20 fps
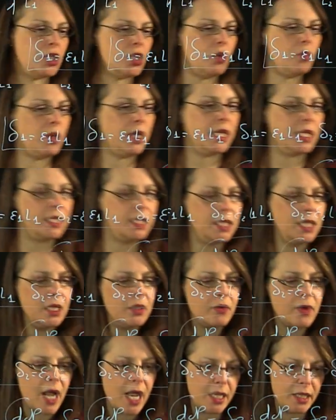So we can
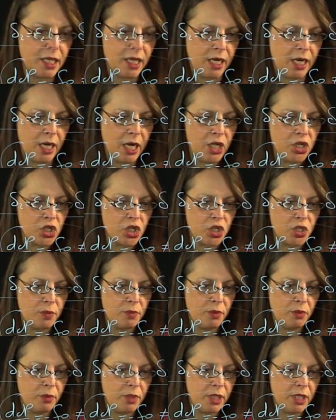still write a
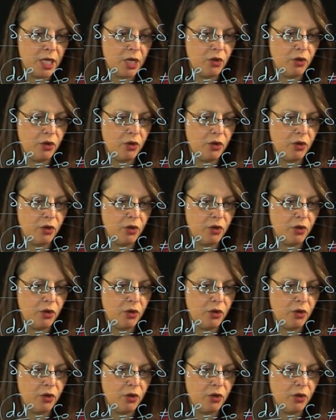relationship between the